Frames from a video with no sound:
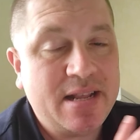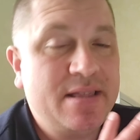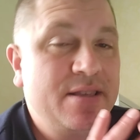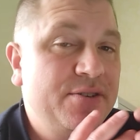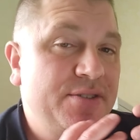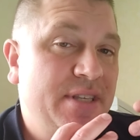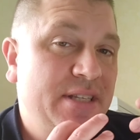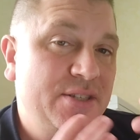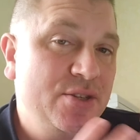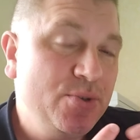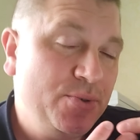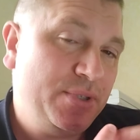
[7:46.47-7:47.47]
and there's this
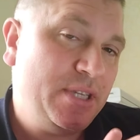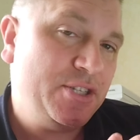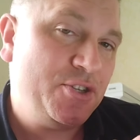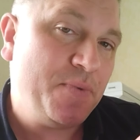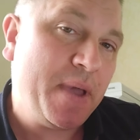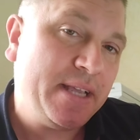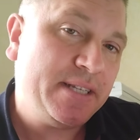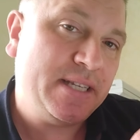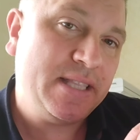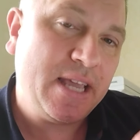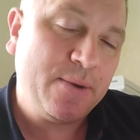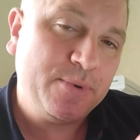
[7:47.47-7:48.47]
new
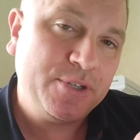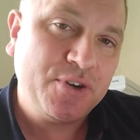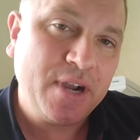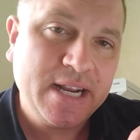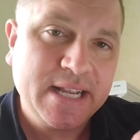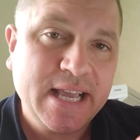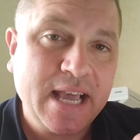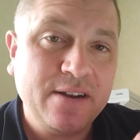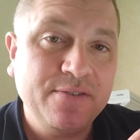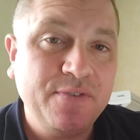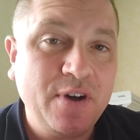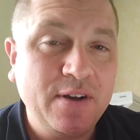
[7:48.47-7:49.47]
situation that we're trying to get
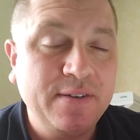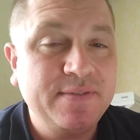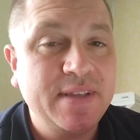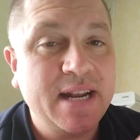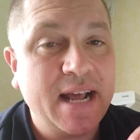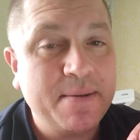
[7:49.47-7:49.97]
involved in.